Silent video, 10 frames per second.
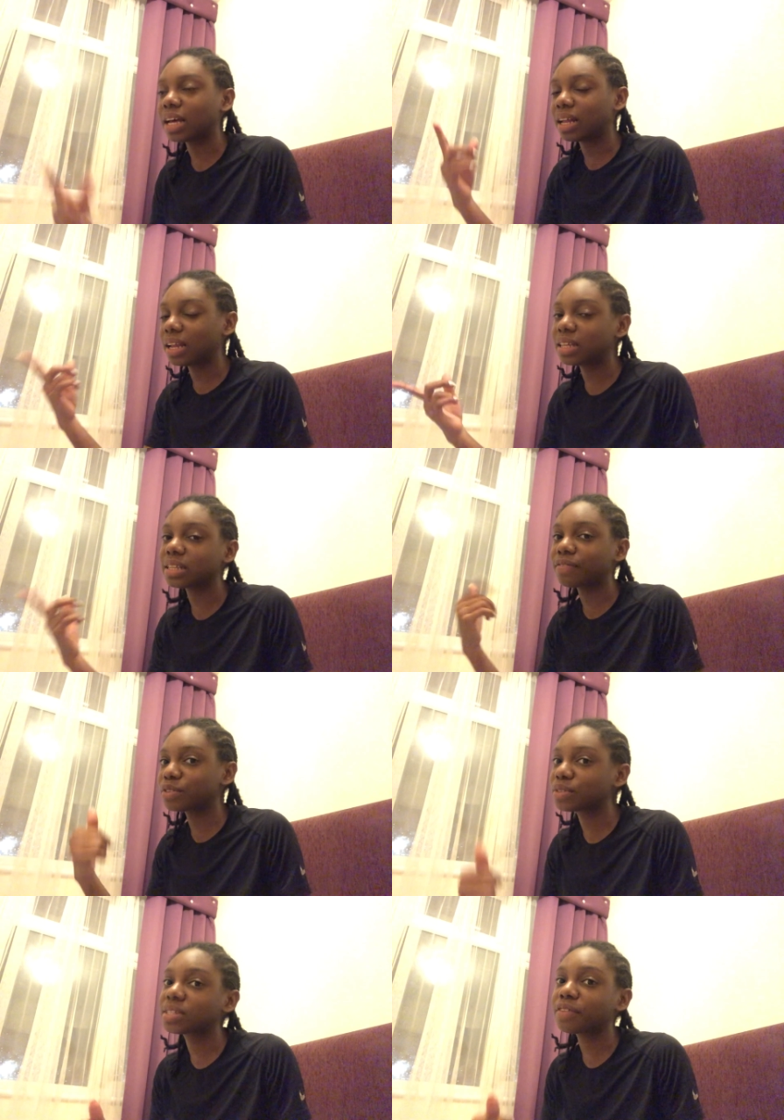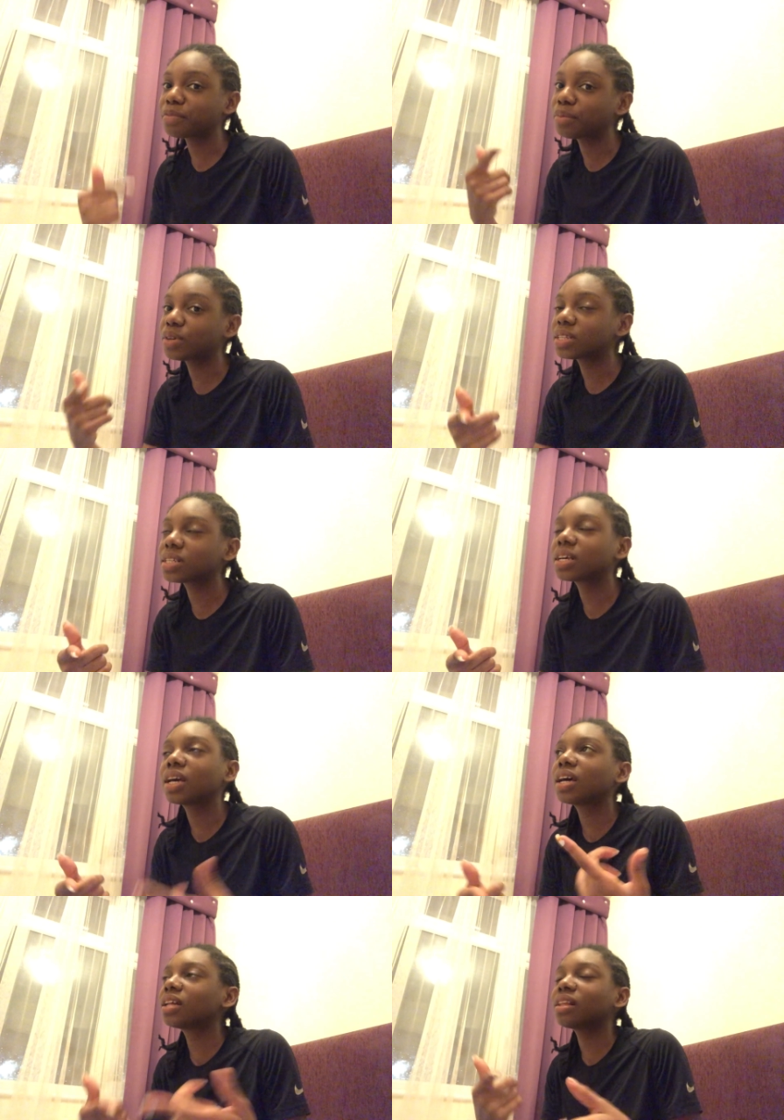Another 727 bus,
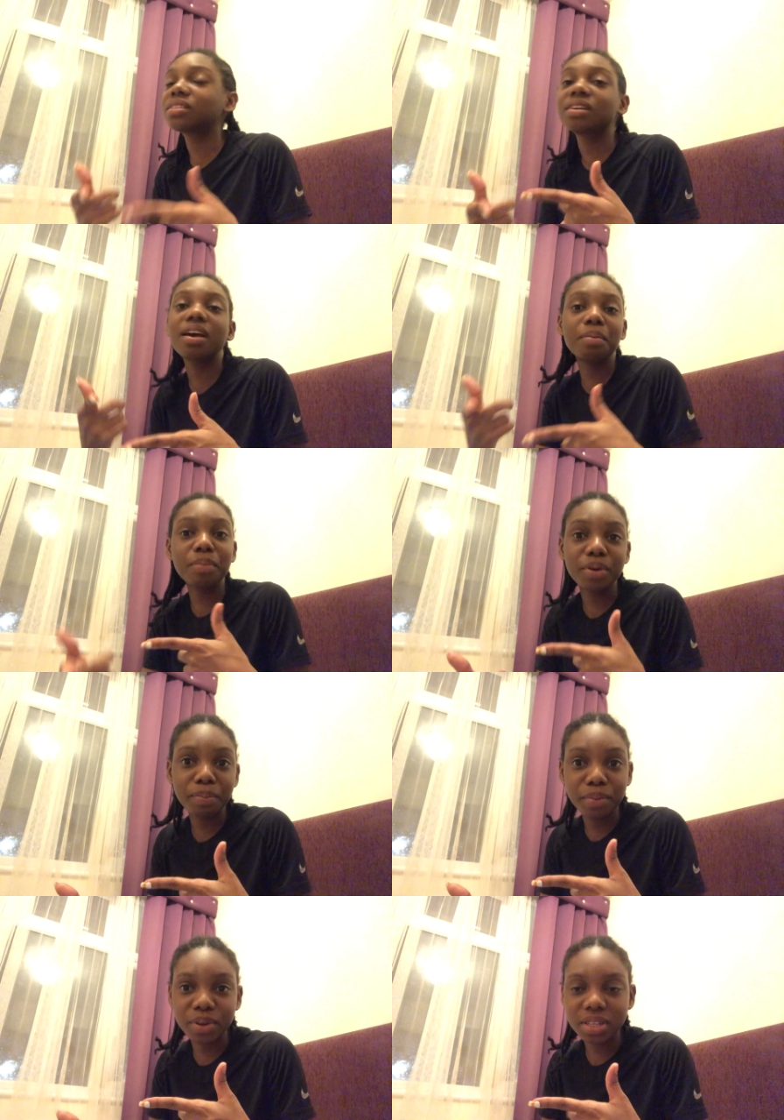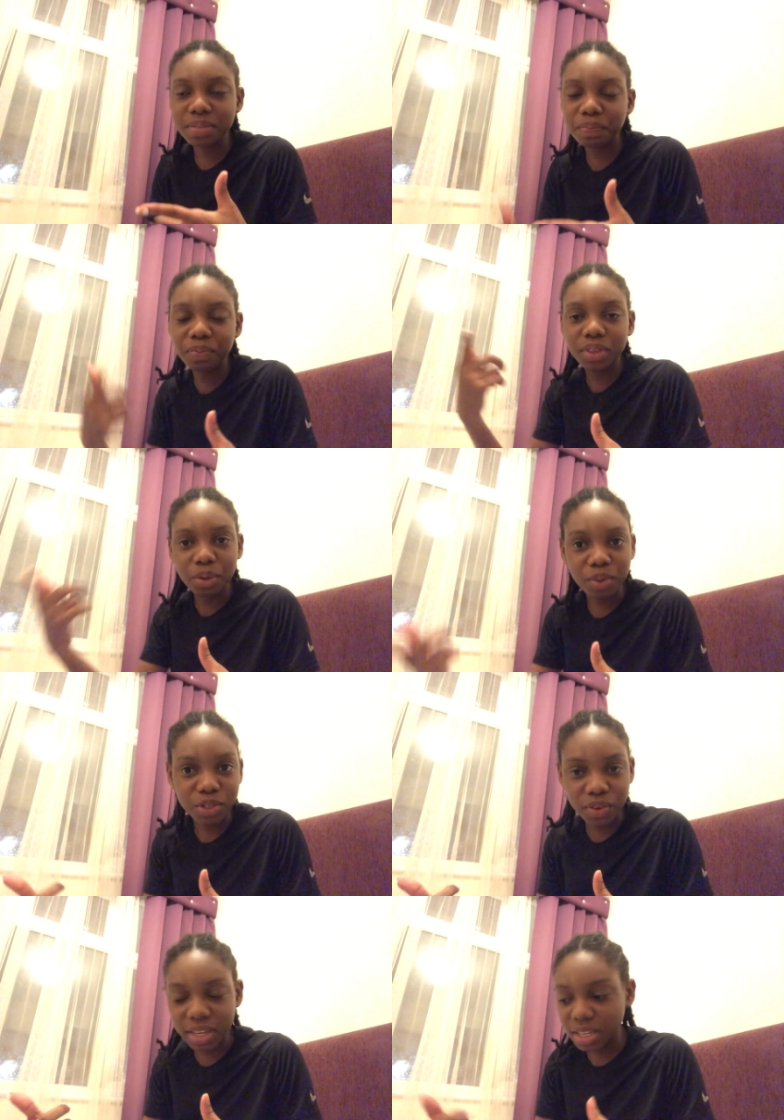that's the airport bus, was
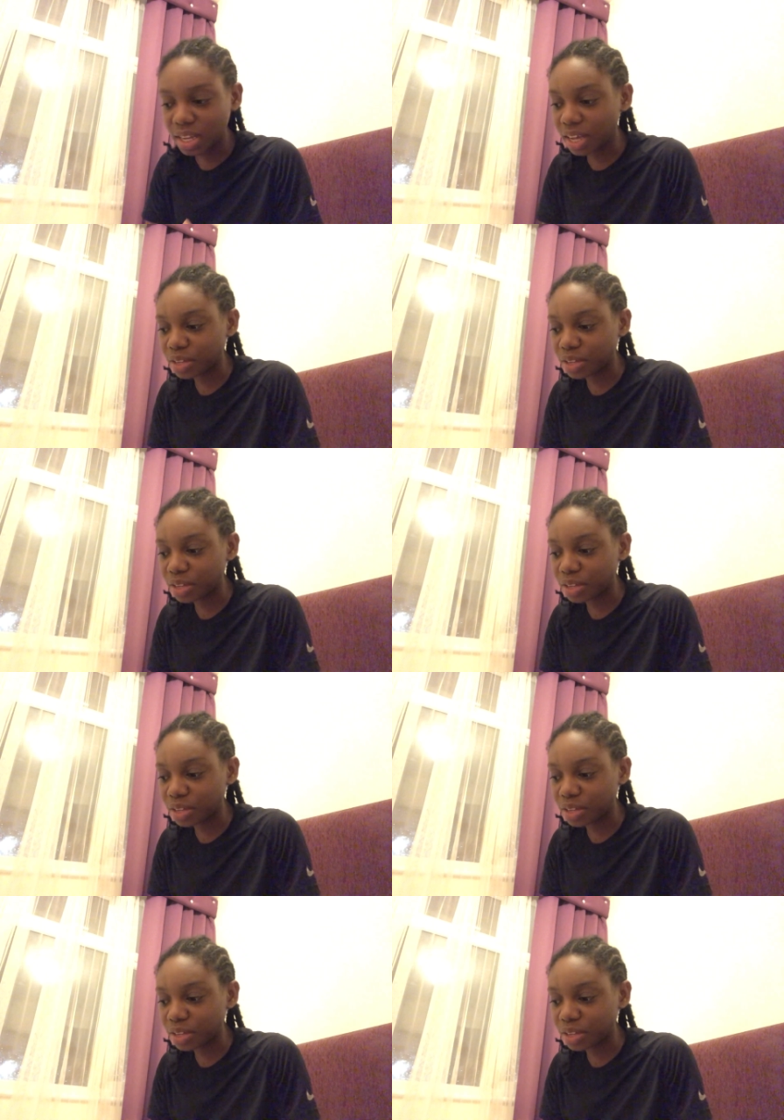already here.